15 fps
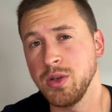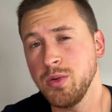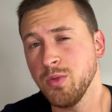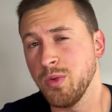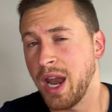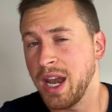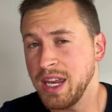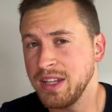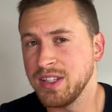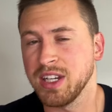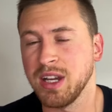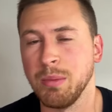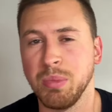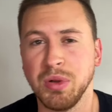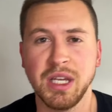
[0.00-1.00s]
ready to
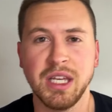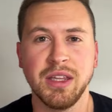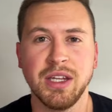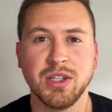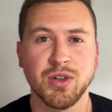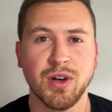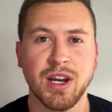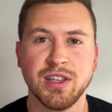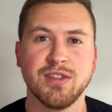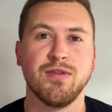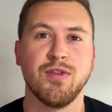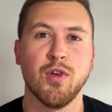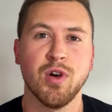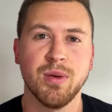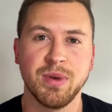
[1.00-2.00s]
completely
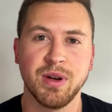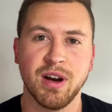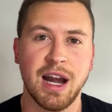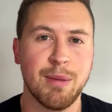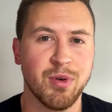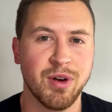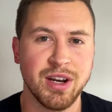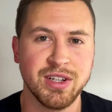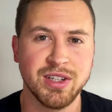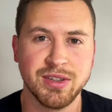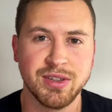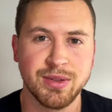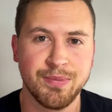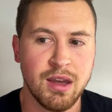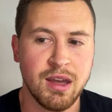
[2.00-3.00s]
transform your operations?